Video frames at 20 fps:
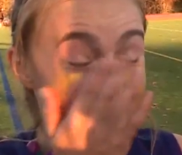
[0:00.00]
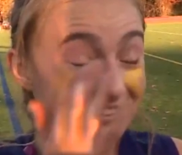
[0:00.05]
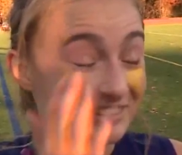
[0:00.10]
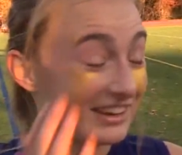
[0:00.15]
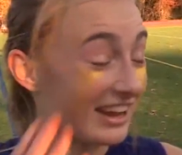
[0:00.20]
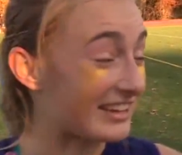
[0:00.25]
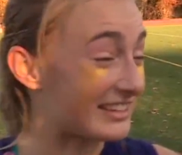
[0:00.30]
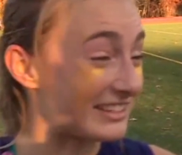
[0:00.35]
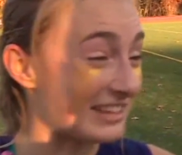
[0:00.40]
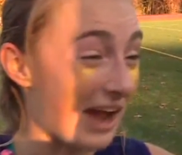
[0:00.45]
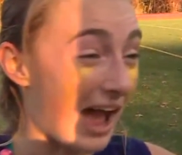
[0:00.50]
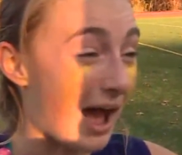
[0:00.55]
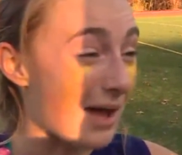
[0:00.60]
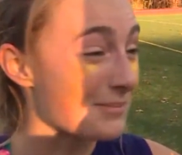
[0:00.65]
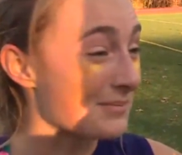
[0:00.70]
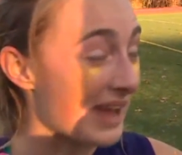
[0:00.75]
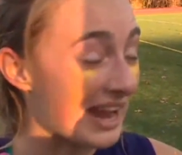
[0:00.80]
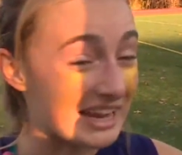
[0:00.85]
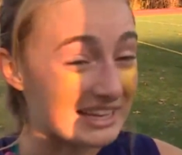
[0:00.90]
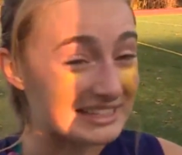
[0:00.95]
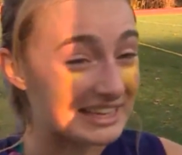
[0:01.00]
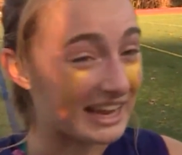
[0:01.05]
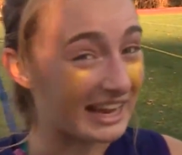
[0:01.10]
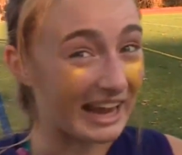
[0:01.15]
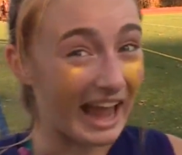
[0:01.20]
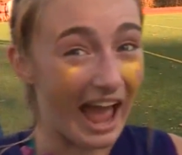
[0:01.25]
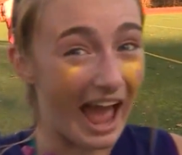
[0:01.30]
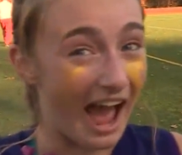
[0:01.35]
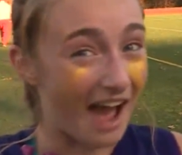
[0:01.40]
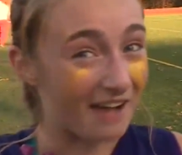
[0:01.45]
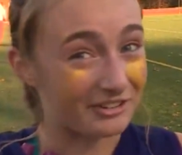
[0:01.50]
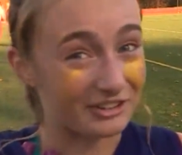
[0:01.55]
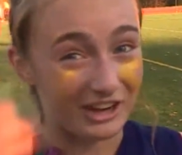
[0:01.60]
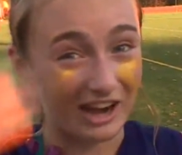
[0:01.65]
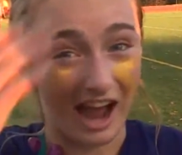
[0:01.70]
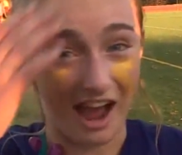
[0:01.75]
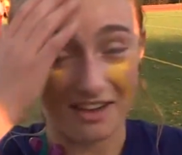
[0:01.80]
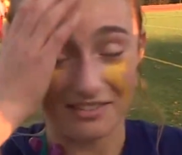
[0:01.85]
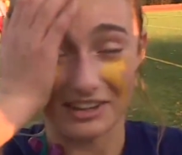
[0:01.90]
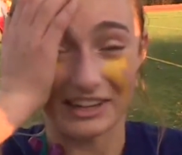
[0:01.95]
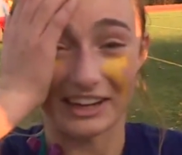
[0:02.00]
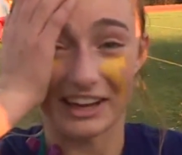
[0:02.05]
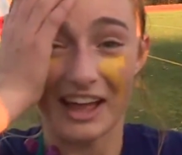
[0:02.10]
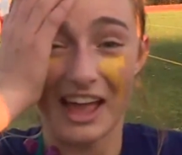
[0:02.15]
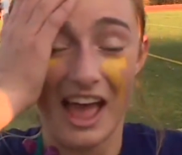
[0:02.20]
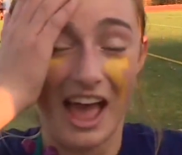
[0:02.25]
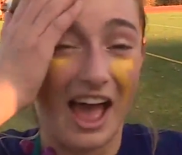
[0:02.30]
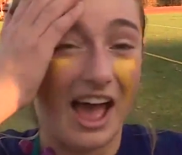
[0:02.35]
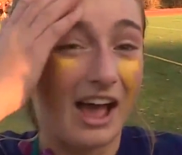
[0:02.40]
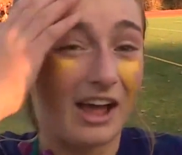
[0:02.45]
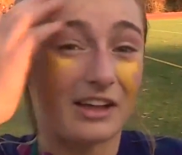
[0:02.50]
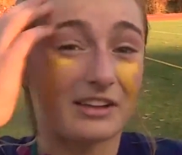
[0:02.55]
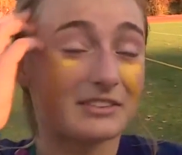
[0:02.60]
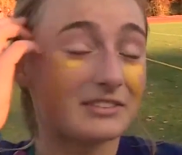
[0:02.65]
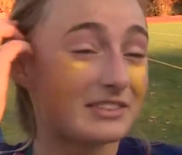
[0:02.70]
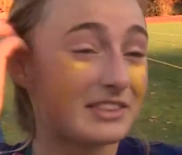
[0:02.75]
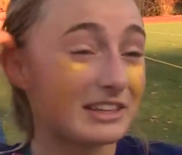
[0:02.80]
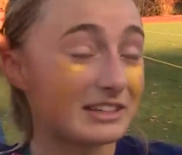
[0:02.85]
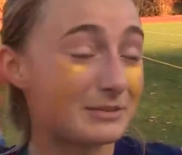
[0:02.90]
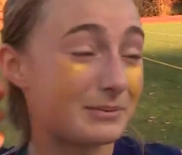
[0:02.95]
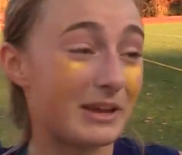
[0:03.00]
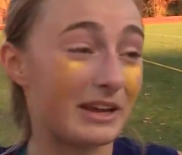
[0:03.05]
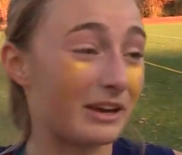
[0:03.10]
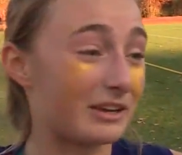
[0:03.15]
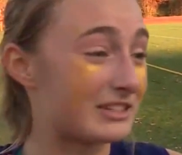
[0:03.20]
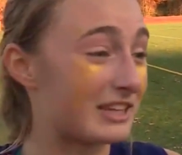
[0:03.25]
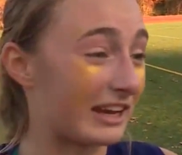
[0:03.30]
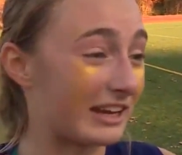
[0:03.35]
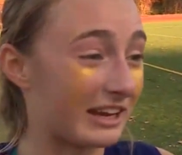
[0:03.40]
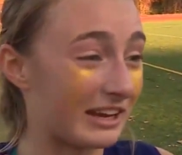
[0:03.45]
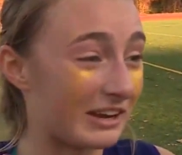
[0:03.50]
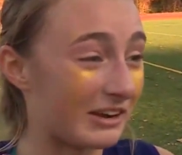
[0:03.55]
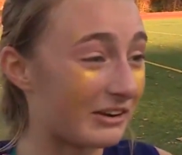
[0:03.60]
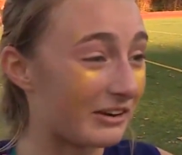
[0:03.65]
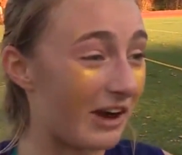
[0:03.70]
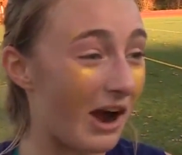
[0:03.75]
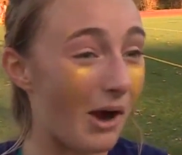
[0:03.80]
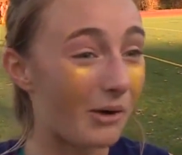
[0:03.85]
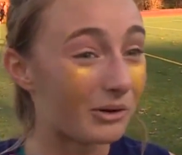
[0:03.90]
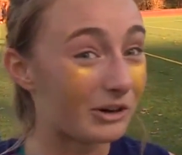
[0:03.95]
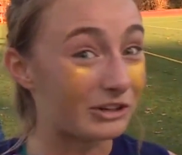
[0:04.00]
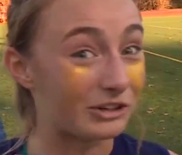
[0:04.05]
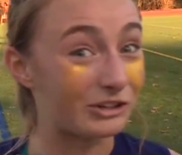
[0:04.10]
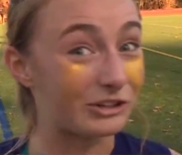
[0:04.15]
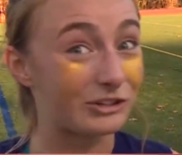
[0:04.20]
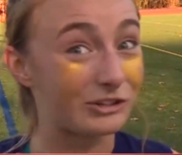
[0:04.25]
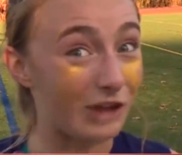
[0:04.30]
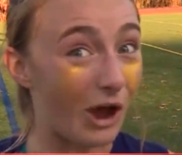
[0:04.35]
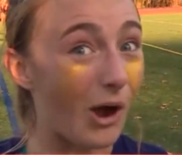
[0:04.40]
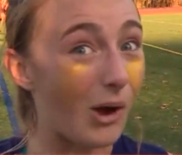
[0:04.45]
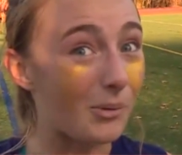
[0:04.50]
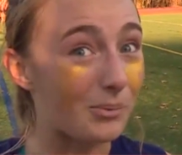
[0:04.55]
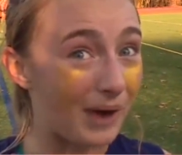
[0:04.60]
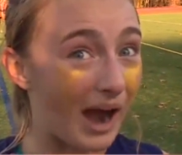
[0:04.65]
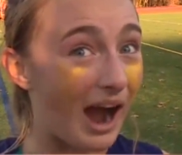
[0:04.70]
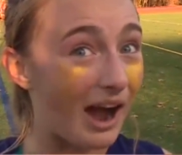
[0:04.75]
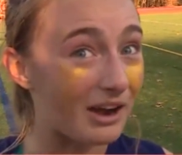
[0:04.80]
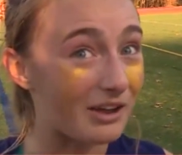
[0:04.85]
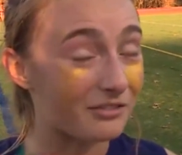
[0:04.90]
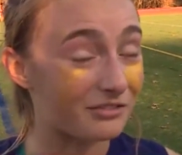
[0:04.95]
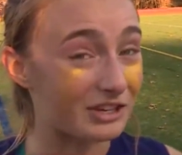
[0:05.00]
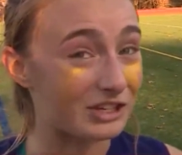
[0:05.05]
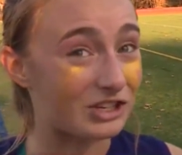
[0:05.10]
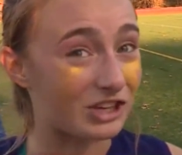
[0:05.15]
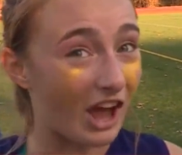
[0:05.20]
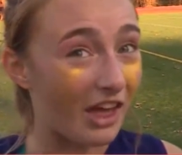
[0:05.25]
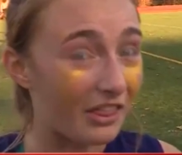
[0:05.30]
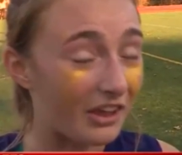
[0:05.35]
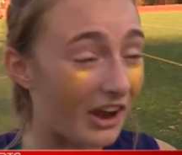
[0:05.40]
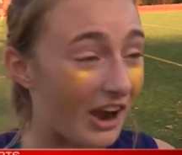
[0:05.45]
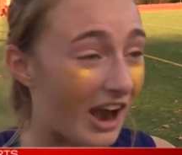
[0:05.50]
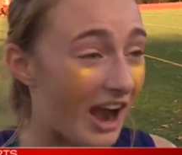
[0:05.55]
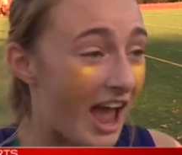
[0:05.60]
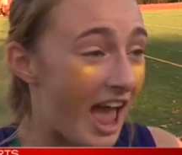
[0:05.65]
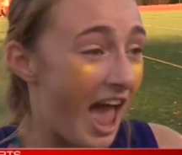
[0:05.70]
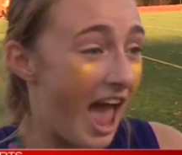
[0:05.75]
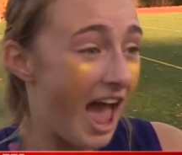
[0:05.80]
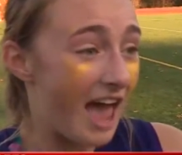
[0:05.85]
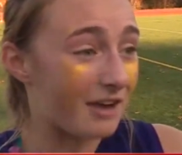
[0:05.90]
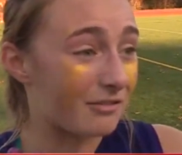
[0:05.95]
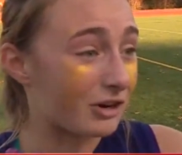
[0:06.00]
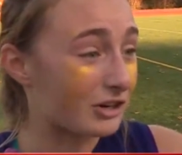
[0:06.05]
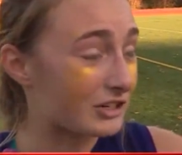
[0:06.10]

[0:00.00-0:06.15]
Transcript: Just amazing after having this being our second in a row, we're just so proud of each other and of